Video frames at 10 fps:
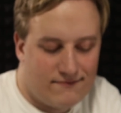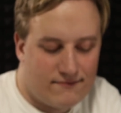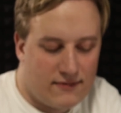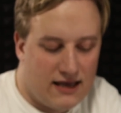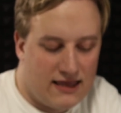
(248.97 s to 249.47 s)

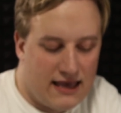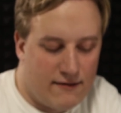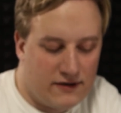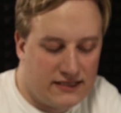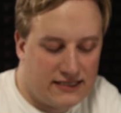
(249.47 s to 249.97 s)
And then
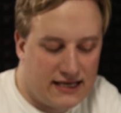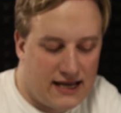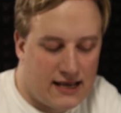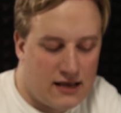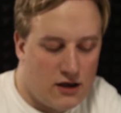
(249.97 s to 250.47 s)
we
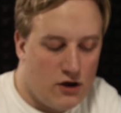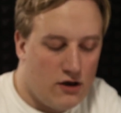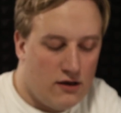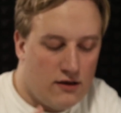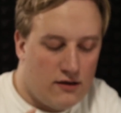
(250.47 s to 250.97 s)
see
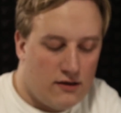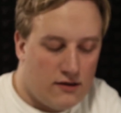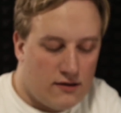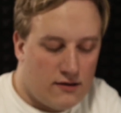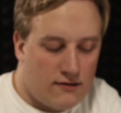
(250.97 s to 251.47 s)

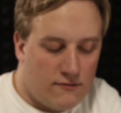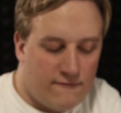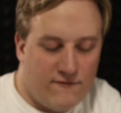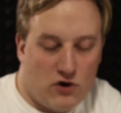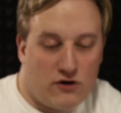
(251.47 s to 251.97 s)
4